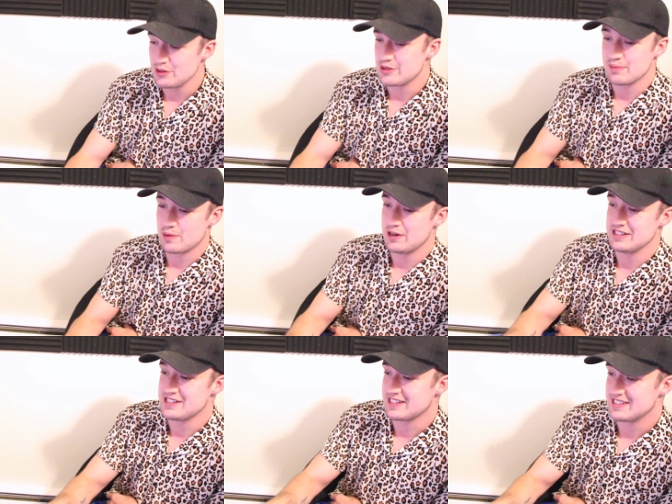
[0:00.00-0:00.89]
YouTube
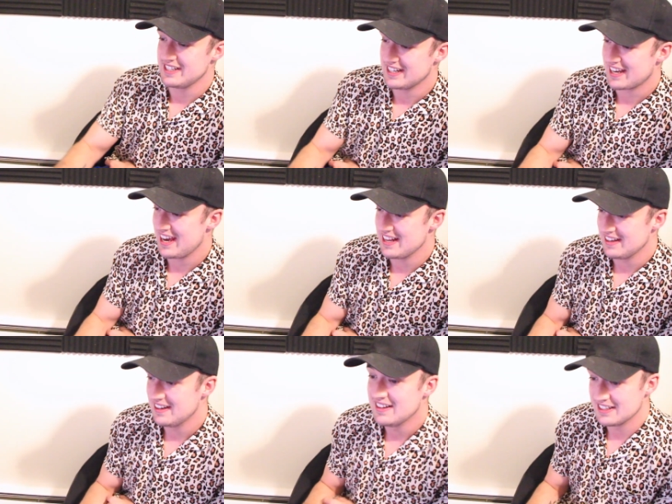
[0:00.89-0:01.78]
2016 again,
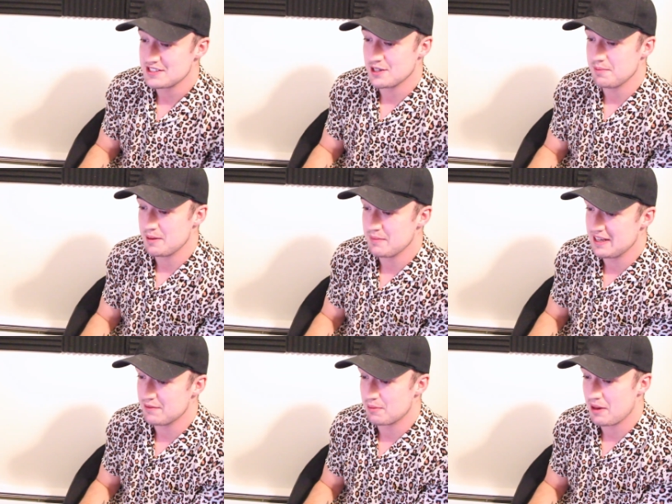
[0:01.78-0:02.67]
this would be
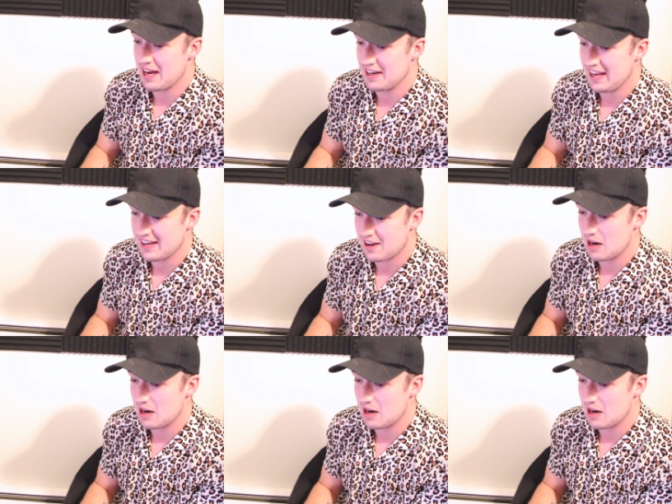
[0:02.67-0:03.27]
me replying to hate